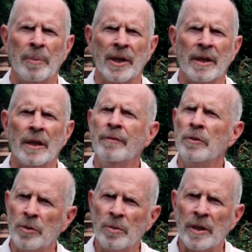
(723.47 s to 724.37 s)
But
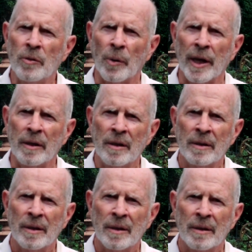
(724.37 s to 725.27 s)
if you do need rain,
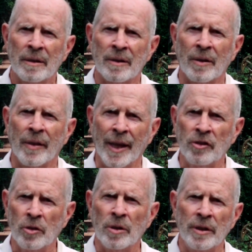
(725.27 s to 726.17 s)
you know,
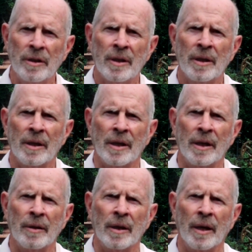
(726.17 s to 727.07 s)
that's good.
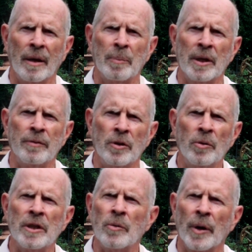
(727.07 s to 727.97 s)
Uh, eh, but if you
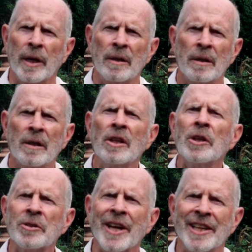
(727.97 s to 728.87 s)
don't need rain,
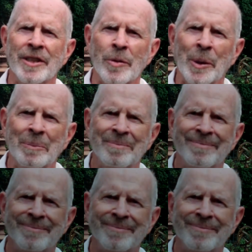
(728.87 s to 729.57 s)
clear skies, everyone.